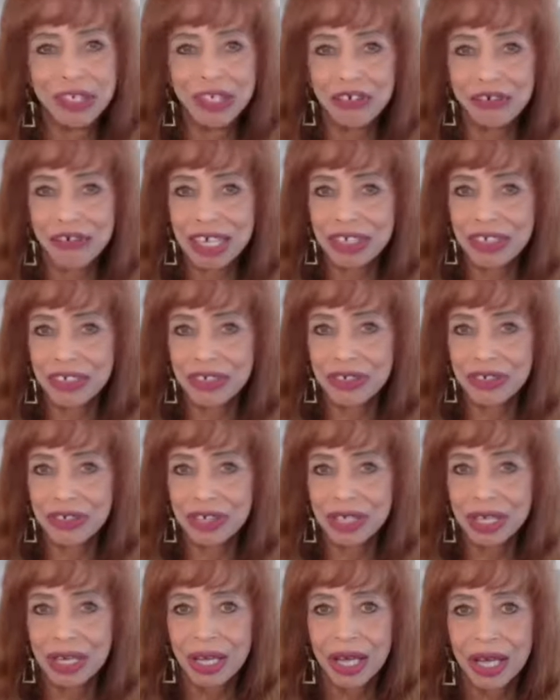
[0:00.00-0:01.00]

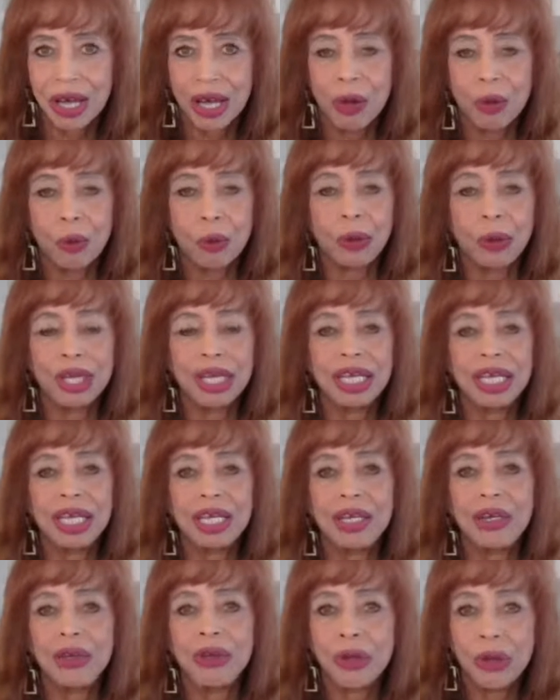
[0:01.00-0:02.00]
stressors. We
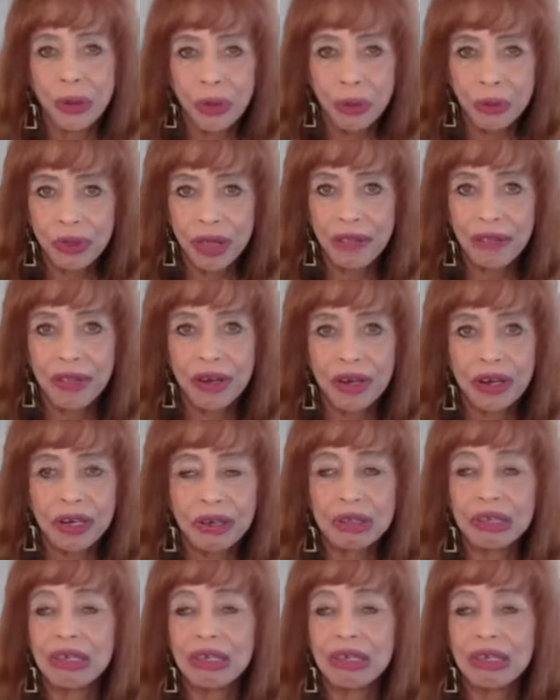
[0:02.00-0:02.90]
know that there